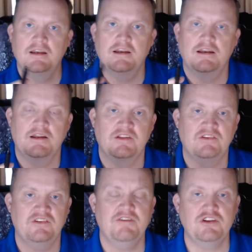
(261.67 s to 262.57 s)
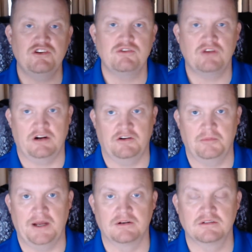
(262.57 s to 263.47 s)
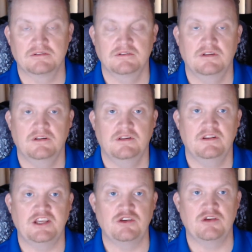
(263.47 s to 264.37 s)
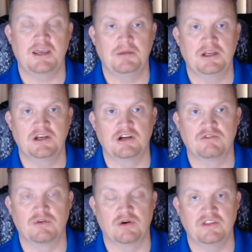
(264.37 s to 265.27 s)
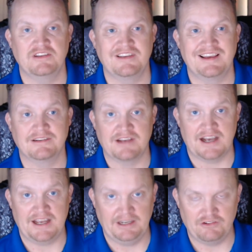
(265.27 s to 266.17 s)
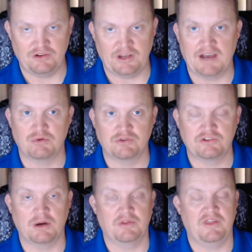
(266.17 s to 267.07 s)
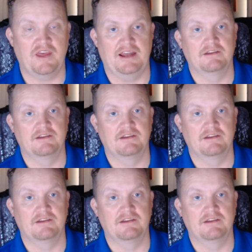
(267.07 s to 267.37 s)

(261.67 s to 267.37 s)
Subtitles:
Now, the stuff that you've talked about, that you came in here for, these anxieties you have, we'll start with that.